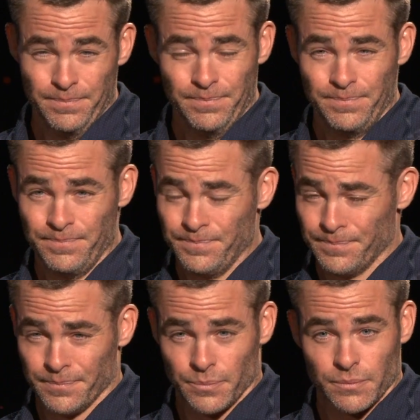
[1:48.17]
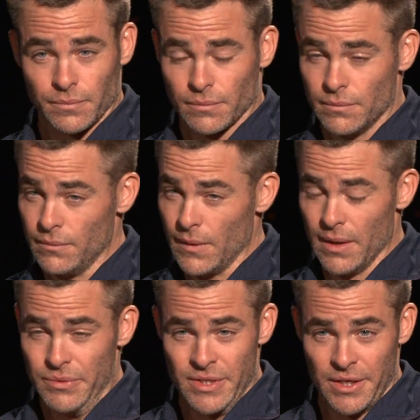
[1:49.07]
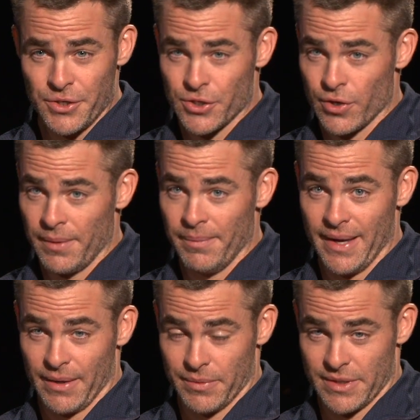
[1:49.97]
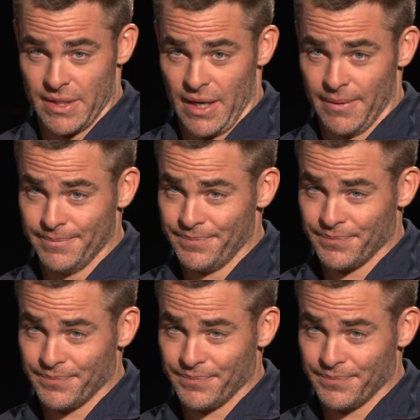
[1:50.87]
It was such a trip, man. It was it